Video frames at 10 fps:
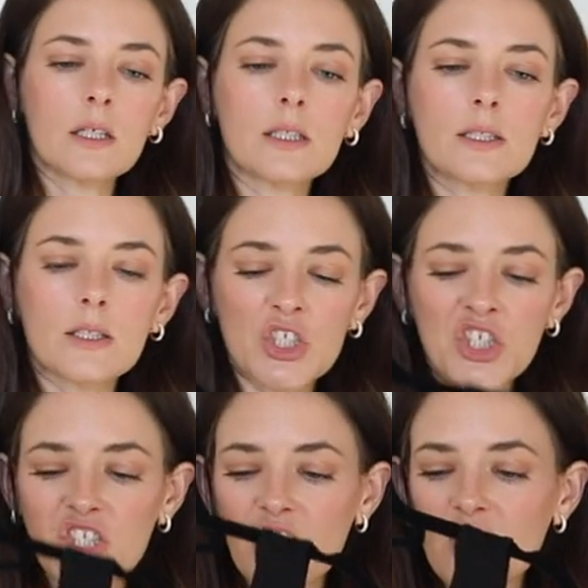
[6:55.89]
It's
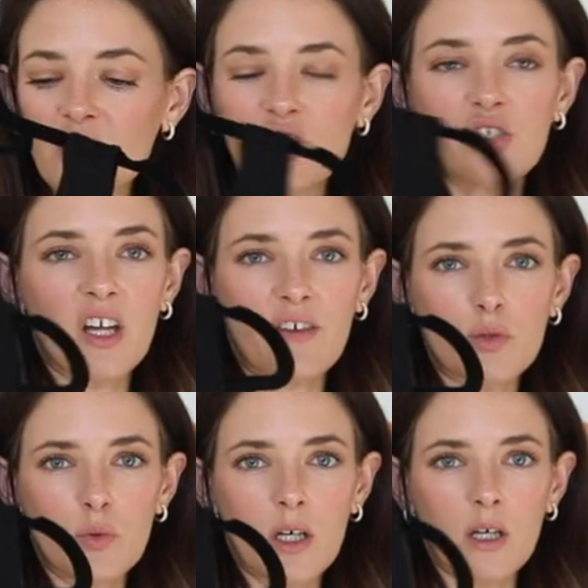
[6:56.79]
sheer, so you have
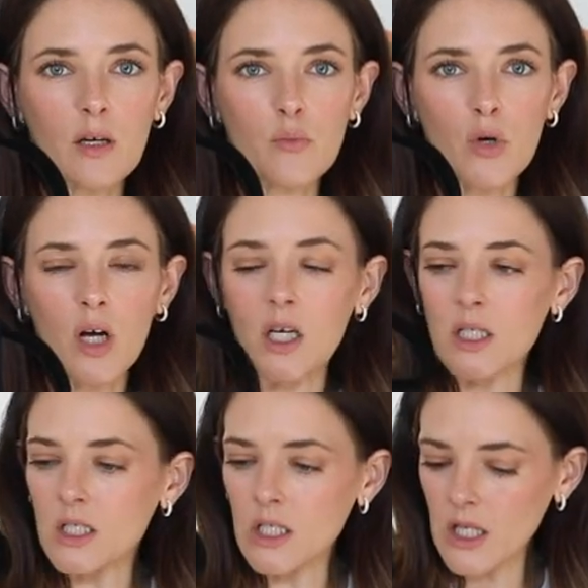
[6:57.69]
to wear a bra
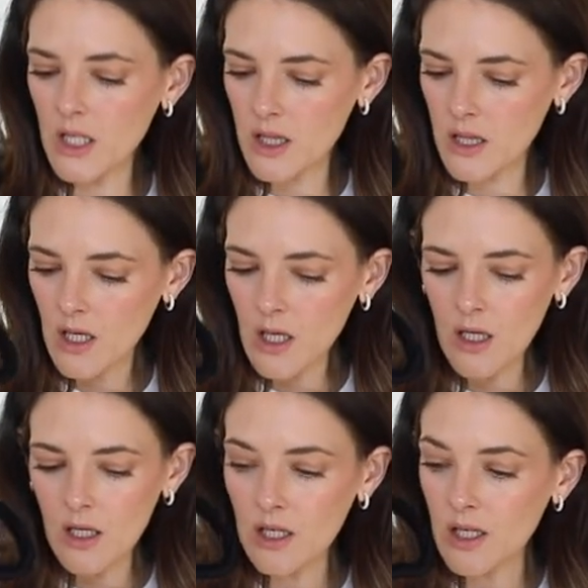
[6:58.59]
underneath,
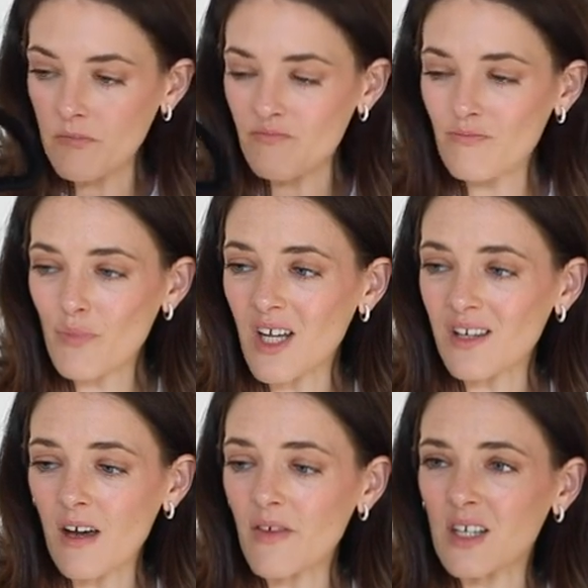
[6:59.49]
but
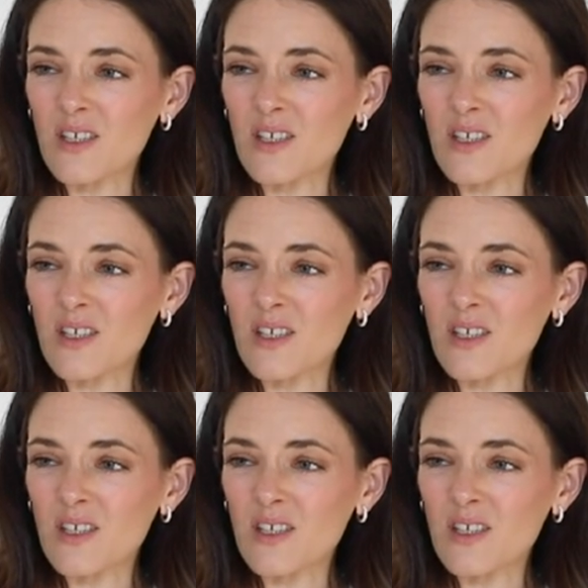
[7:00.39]
I love it.